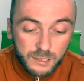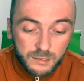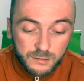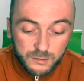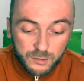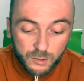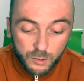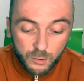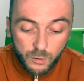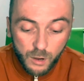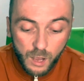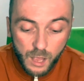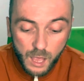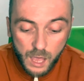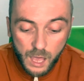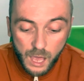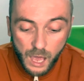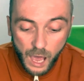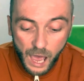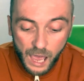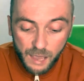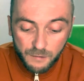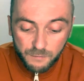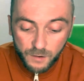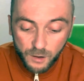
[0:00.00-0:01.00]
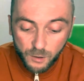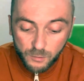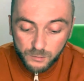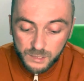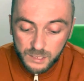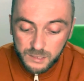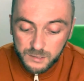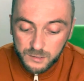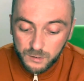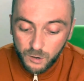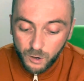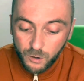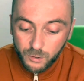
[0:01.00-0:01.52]
So I found
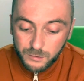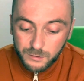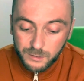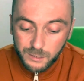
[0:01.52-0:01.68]
this song,